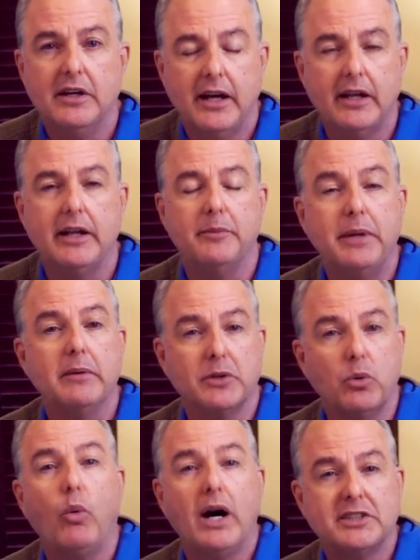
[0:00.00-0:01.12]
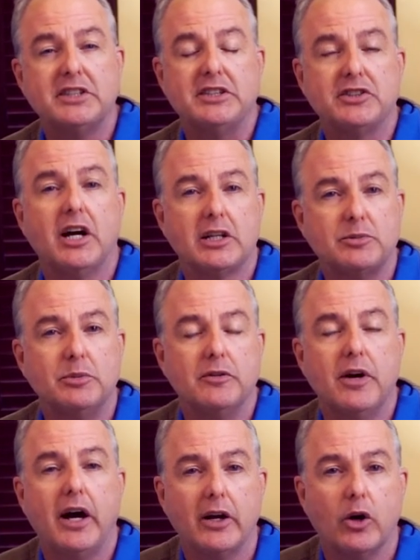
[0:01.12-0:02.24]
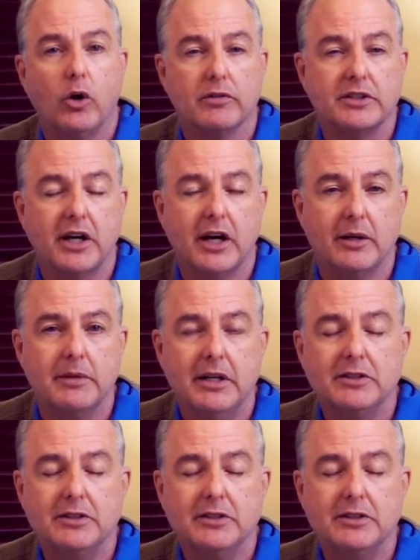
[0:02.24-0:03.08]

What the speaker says: and be able to watch these stocks move higher over time.